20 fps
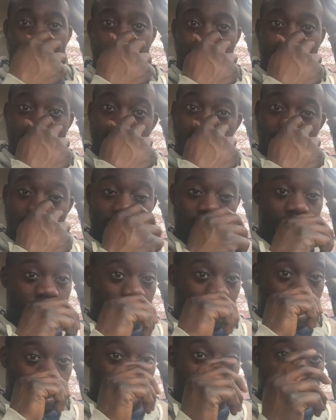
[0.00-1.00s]
of
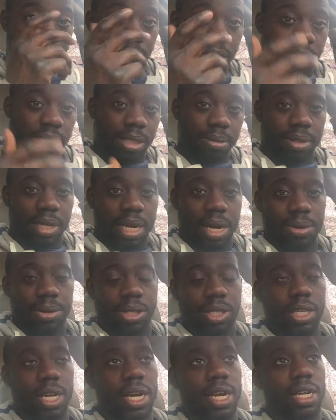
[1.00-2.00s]
Yahweh Hashem
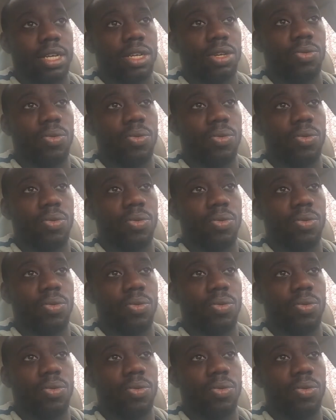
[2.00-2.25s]
Yahushua.